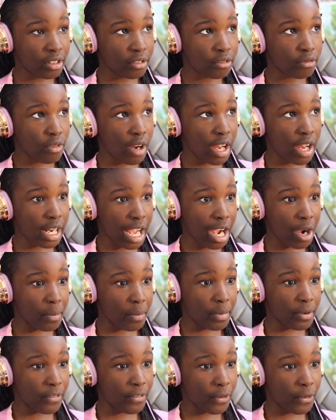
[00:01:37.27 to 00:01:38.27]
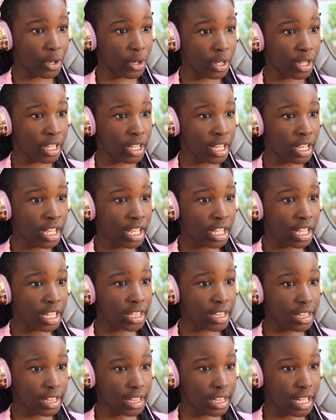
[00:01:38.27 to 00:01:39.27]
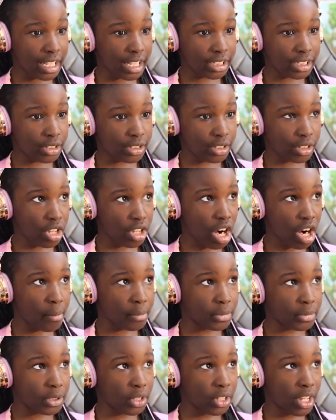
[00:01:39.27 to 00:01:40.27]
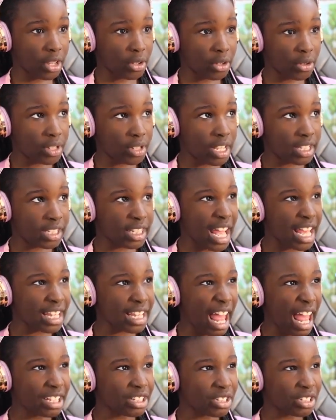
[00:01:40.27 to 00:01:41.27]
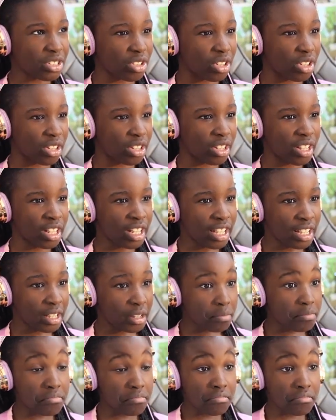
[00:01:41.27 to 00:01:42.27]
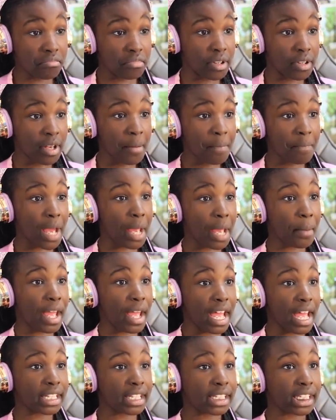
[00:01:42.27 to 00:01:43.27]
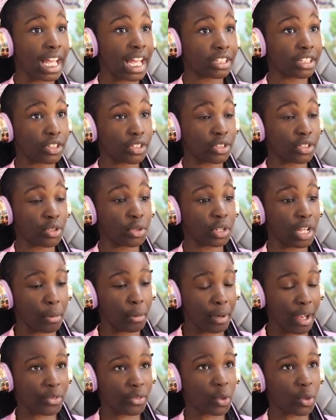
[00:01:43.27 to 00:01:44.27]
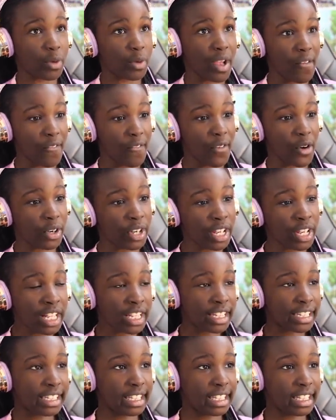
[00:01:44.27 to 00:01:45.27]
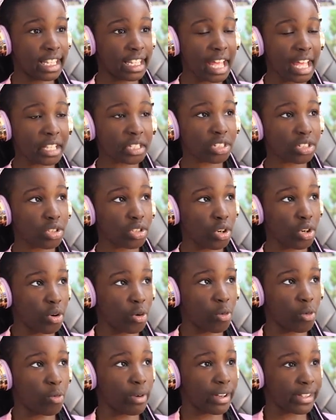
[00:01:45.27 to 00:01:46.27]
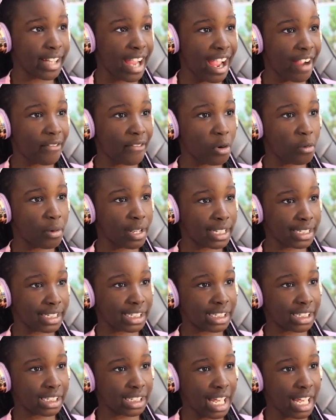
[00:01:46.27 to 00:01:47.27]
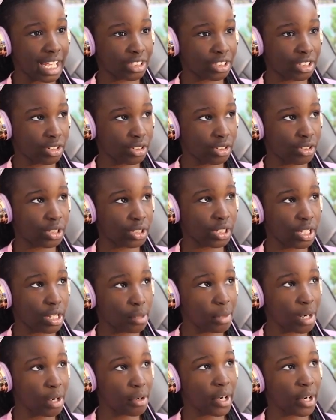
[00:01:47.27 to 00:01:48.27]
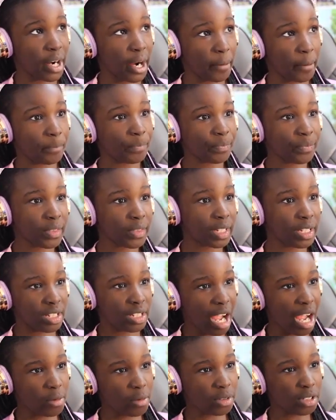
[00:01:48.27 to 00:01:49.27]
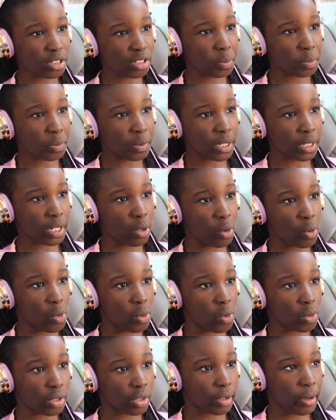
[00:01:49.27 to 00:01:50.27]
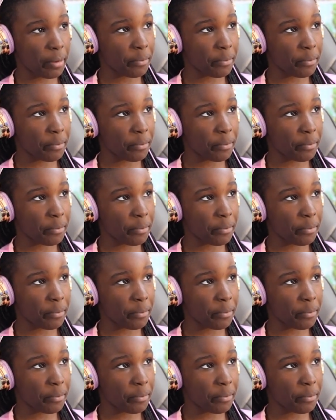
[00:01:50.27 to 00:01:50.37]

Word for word: Run out before Lester comes. Okay, who, is that Lester? Hmm, maybe it is Lester, so now we have to wait for Lester, whichever one is Lester, to come out. Okay, that one looks pretty old.